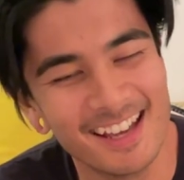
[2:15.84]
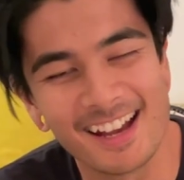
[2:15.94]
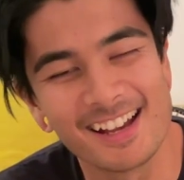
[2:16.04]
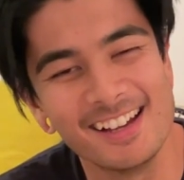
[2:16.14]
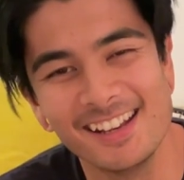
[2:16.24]
I
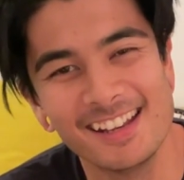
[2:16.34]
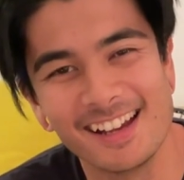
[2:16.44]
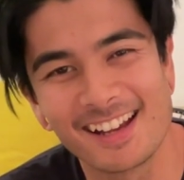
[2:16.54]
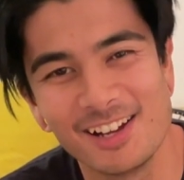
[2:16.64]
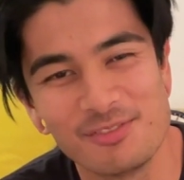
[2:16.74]
can't,
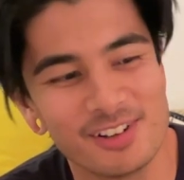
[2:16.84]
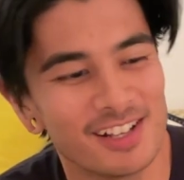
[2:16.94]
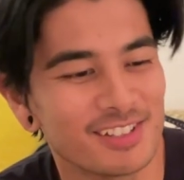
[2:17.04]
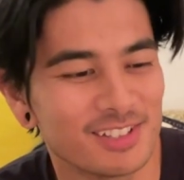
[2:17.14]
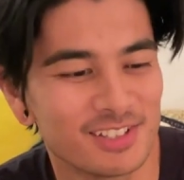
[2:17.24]
I can't
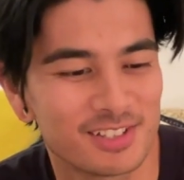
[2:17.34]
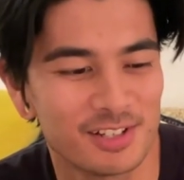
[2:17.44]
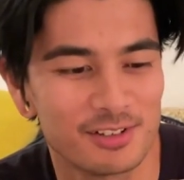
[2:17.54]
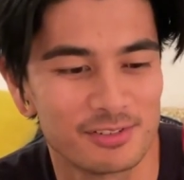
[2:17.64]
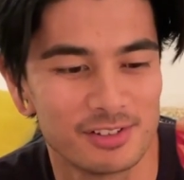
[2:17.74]
pronounce this
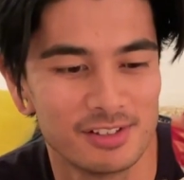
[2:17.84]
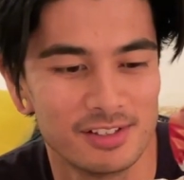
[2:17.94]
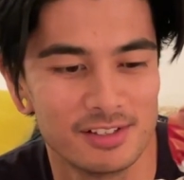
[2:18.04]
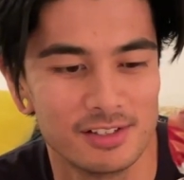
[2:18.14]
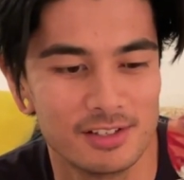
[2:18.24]
stuff.
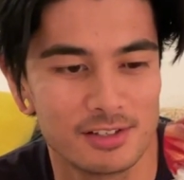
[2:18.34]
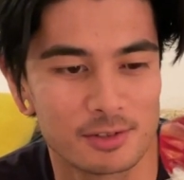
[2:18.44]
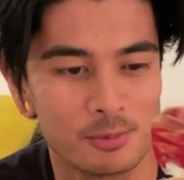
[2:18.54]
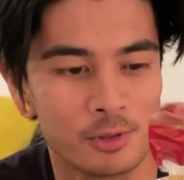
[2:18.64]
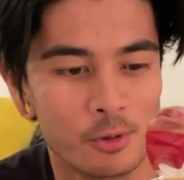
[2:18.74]

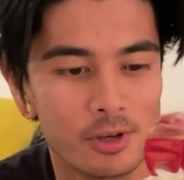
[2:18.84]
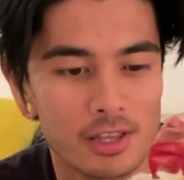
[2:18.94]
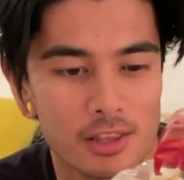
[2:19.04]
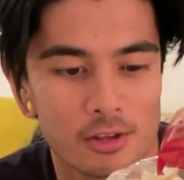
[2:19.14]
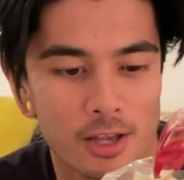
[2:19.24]
Some little,
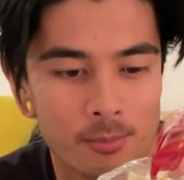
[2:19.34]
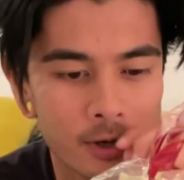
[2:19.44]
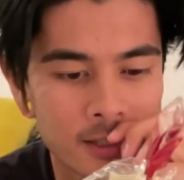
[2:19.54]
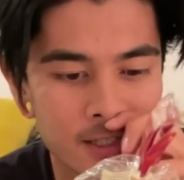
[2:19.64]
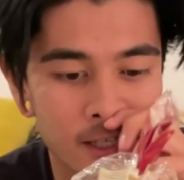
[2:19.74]
they look like
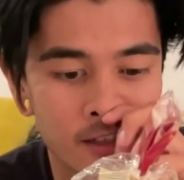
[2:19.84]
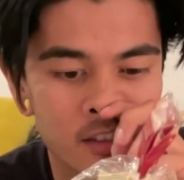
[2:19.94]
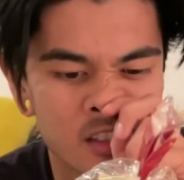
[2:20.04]
breadsticks.